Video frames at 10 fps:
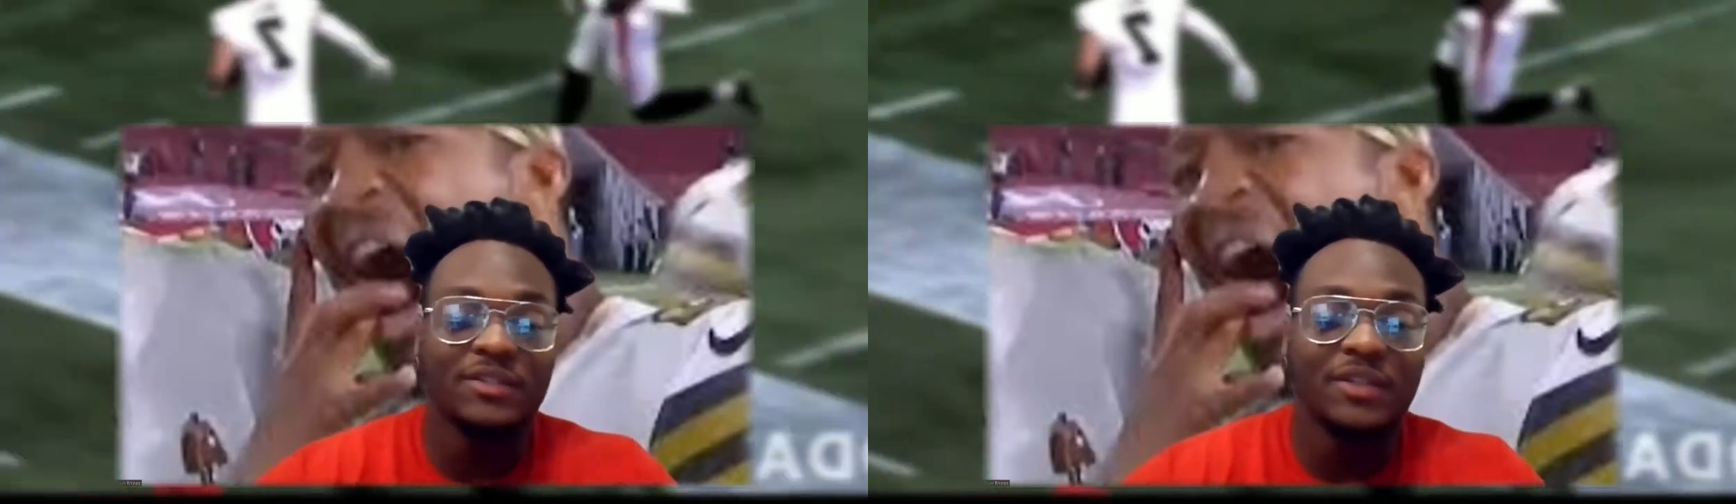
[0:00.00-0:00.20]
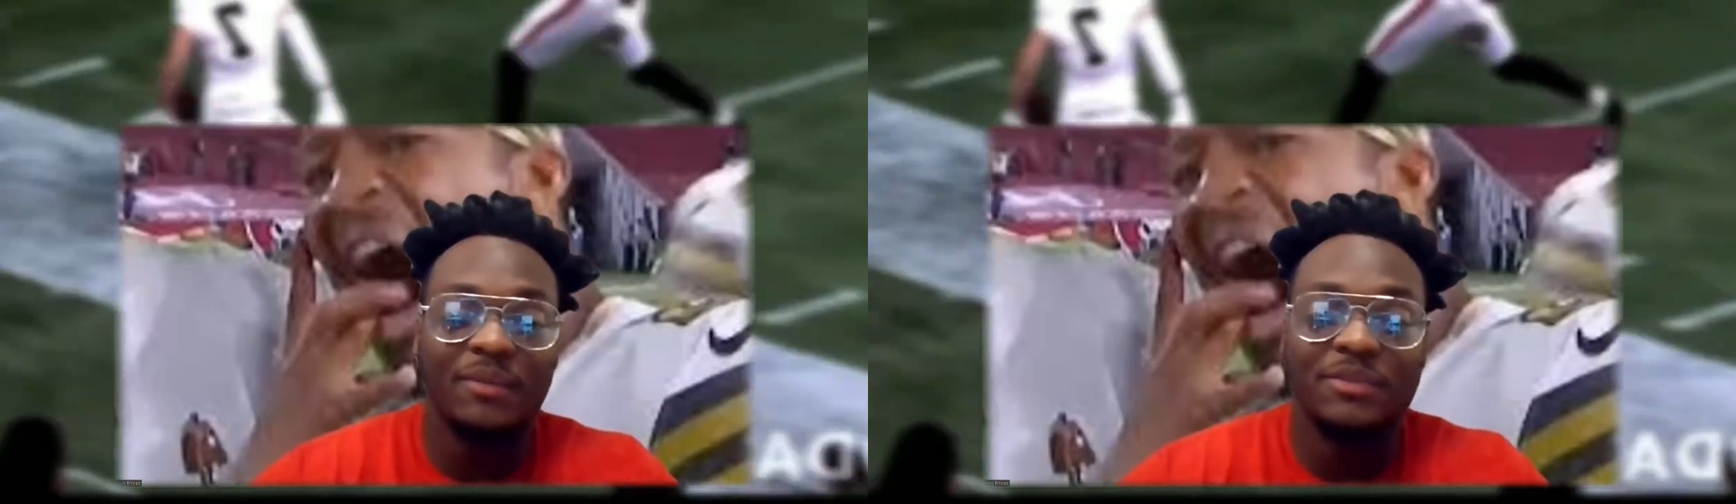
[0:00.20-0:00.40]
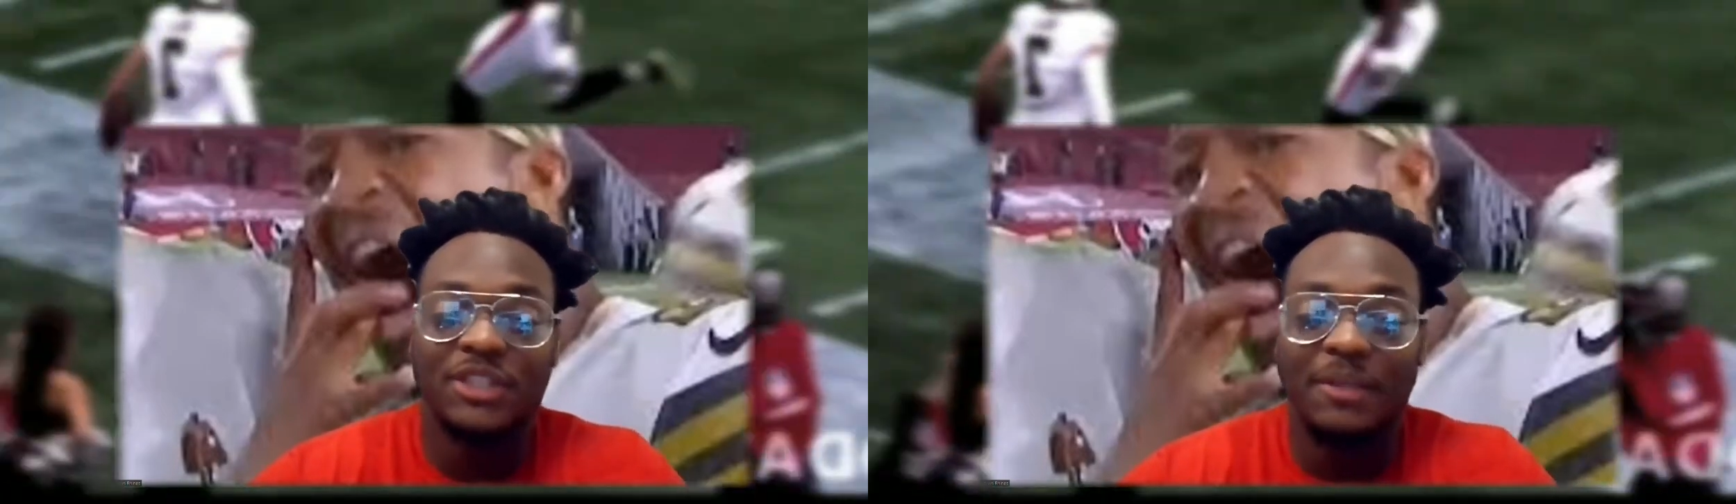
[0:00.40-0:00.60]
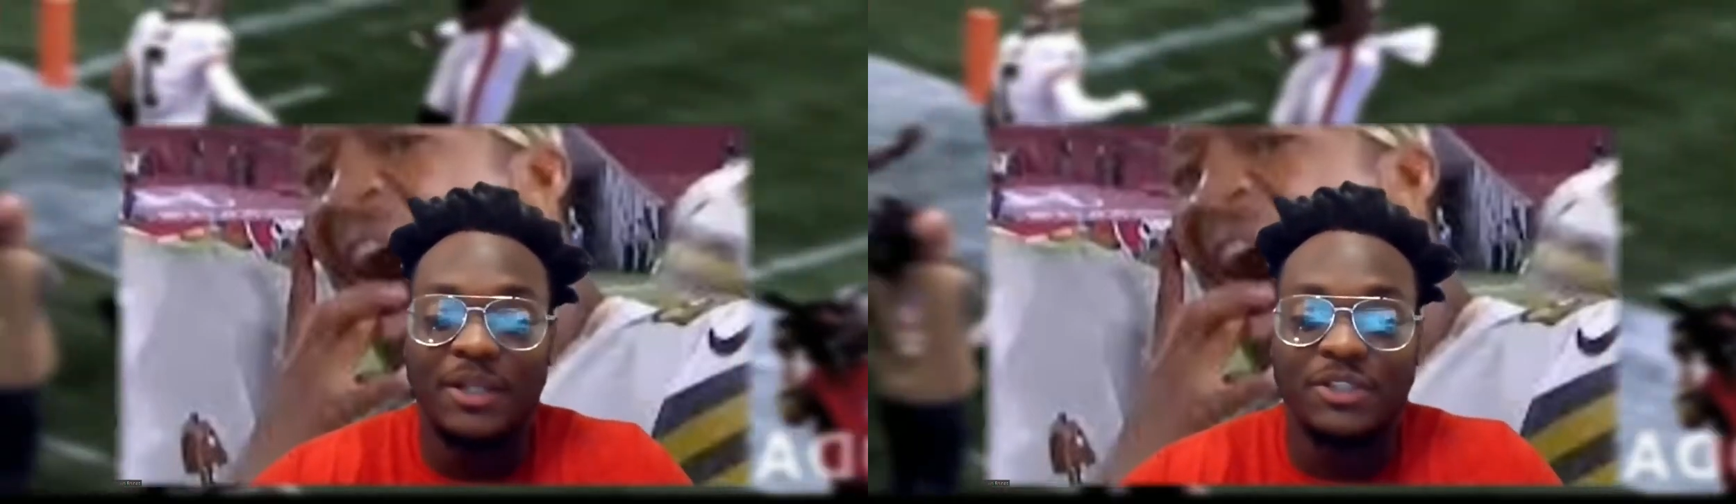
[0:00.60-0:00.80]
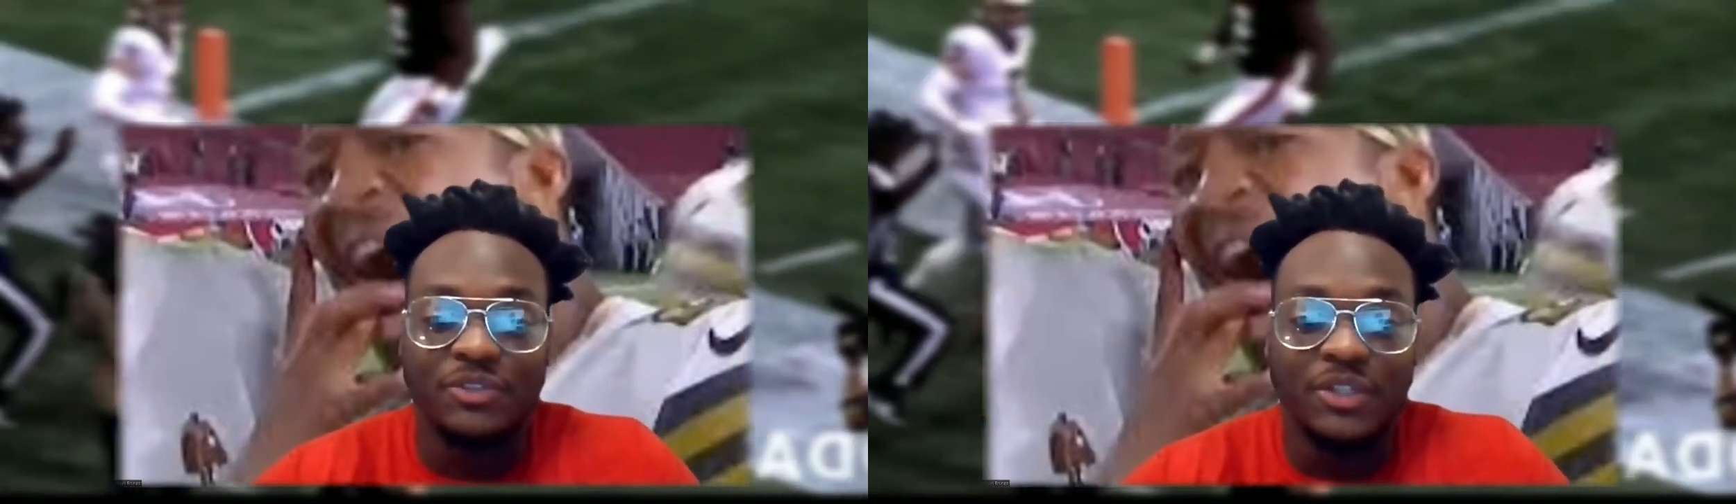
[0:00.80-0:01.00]
I'm gonna share my
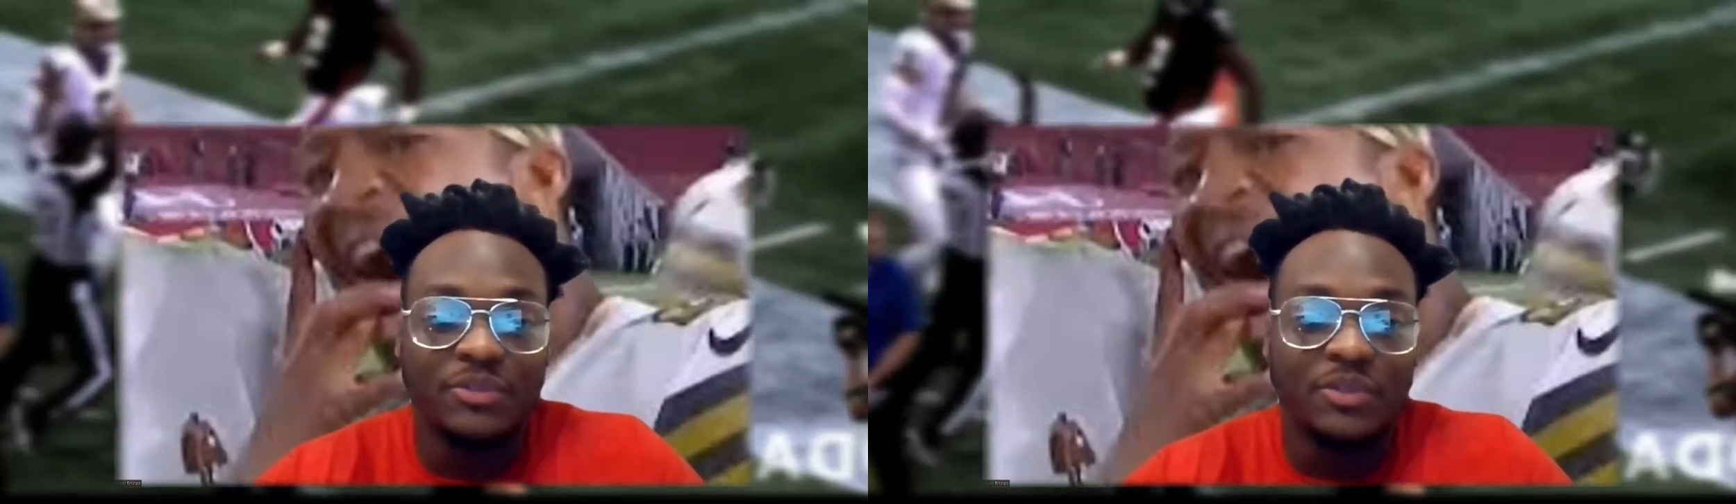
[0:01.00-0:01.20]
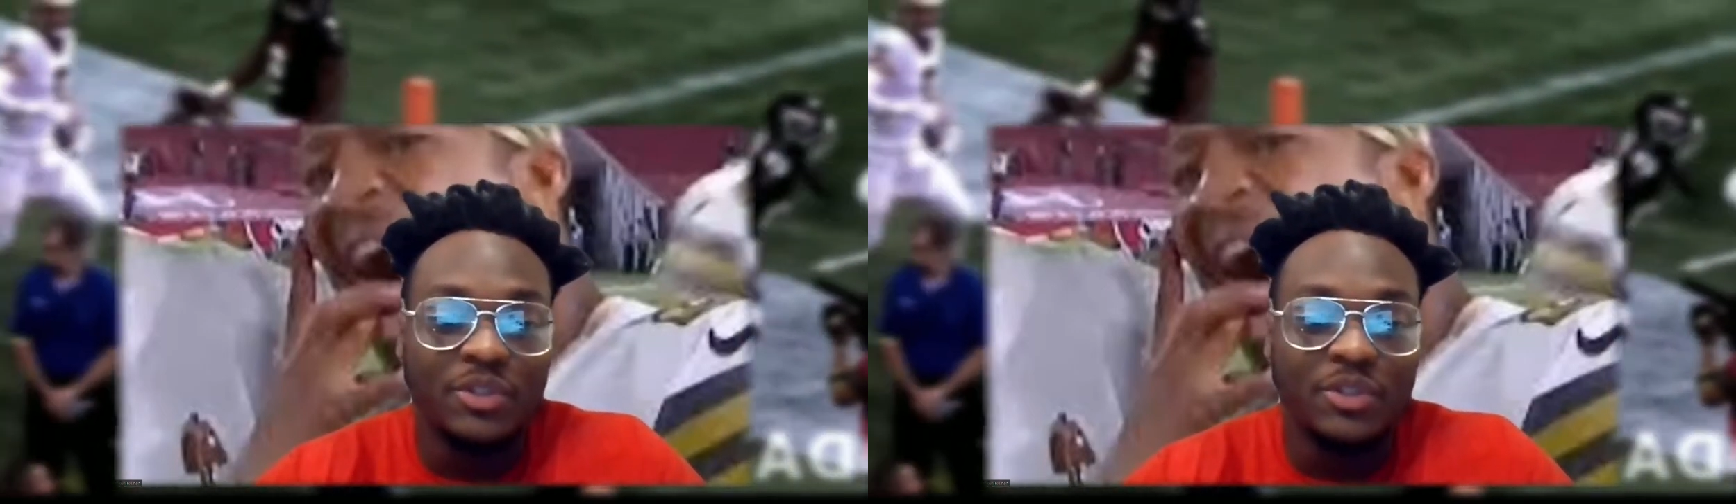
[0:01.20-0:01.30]
screen real